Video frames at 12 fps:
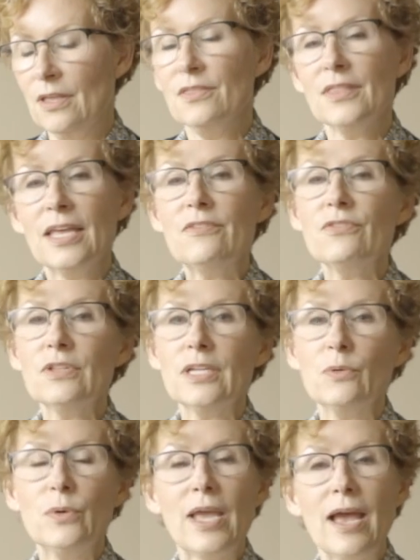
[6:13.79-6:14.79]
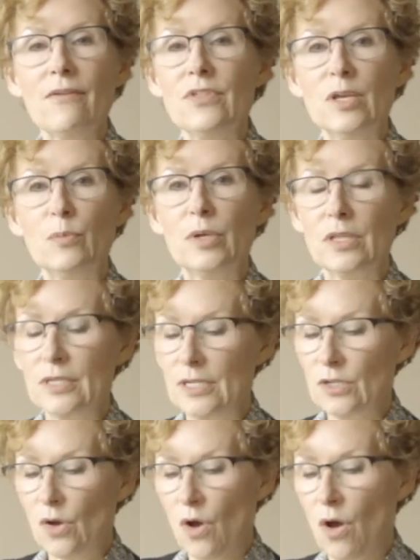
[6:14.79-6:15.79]
Thankfully, we have the ability
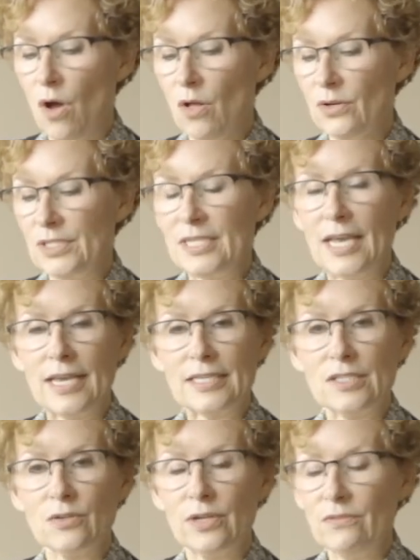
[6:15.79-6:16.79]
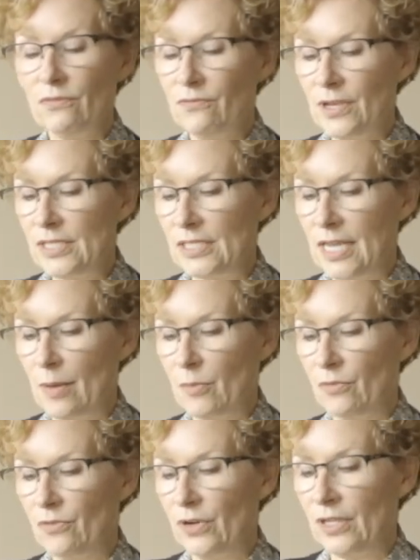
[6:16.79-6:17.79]
to call or text or even FaceTime a
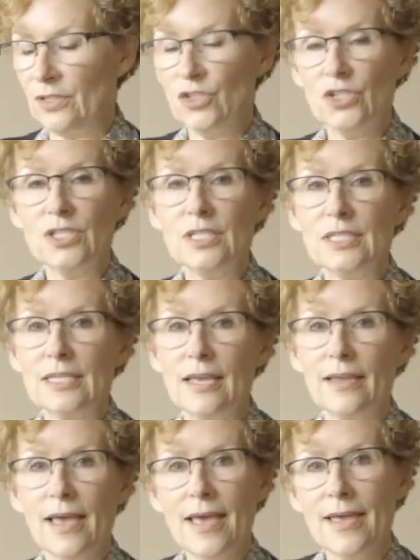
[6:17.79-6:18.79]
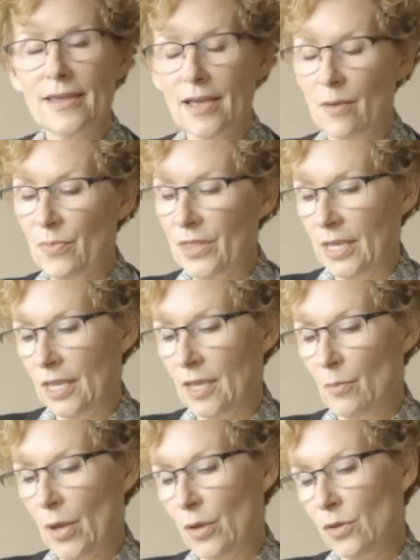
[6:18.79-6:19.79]
friend just to say, hey, I'm thinking
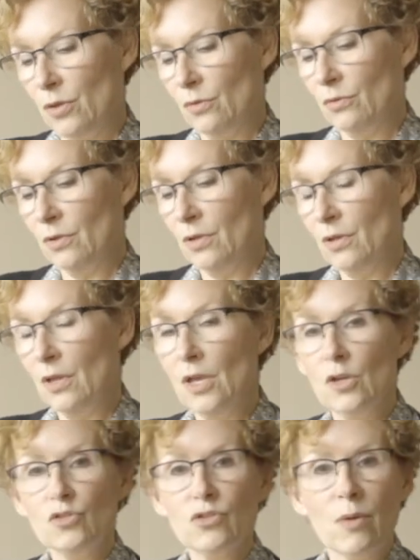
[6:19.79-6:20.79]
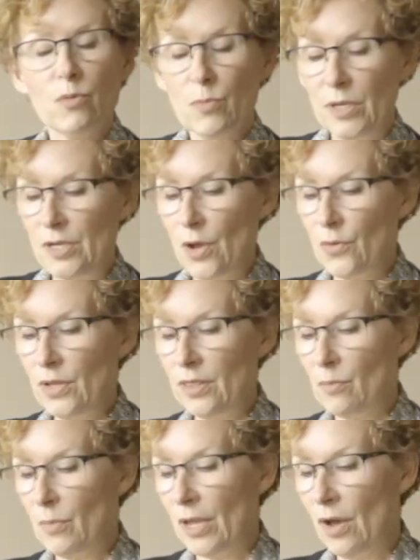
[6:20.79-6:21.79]
about you. Drop them a note in the
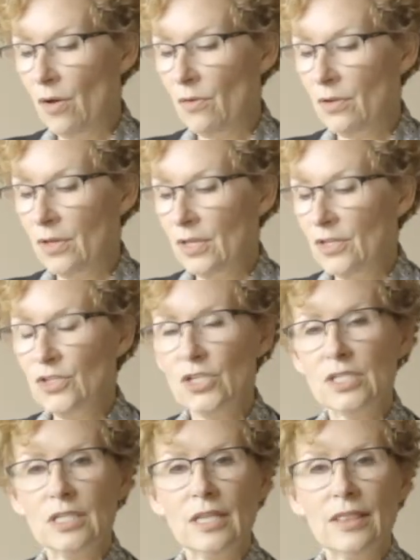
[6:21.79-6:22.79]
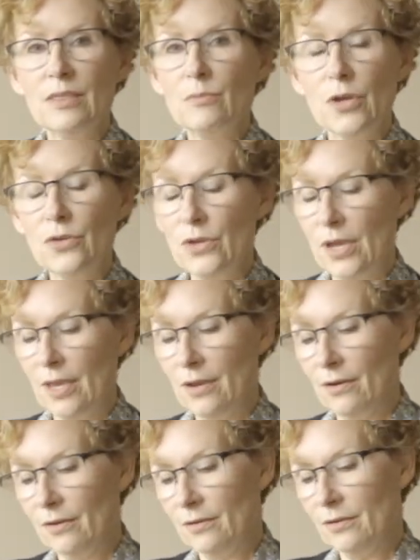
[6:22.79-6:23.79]
mail just to let them know you
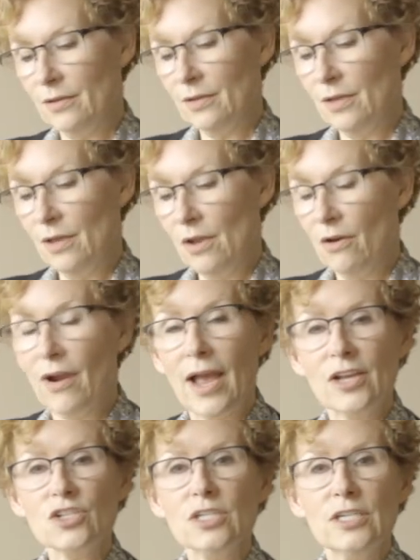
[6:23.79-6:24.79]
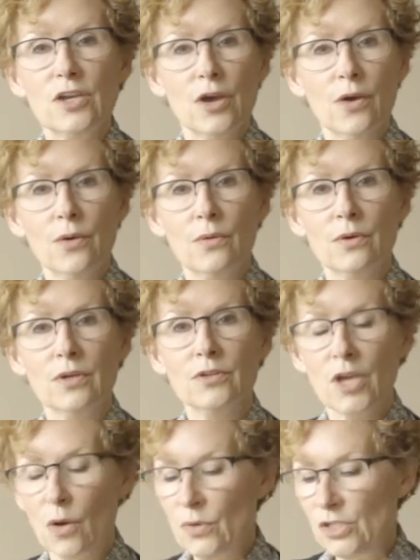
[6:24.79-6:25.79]
care. Or actually
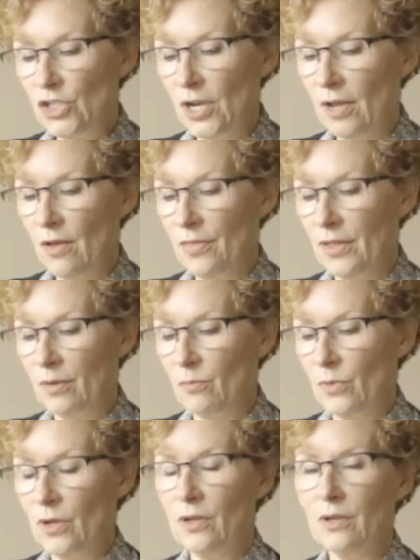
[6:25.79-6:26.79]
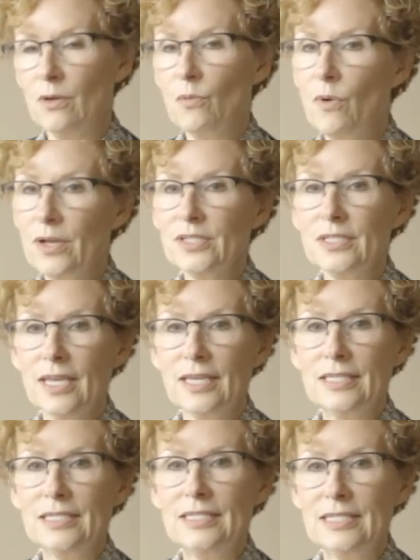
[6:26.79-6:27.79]
go and check on them while
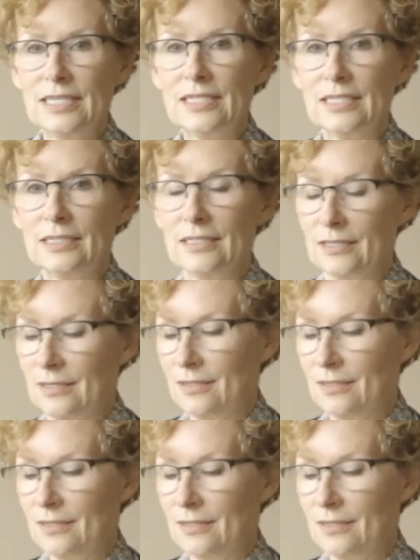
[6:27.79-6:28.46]
staying distant,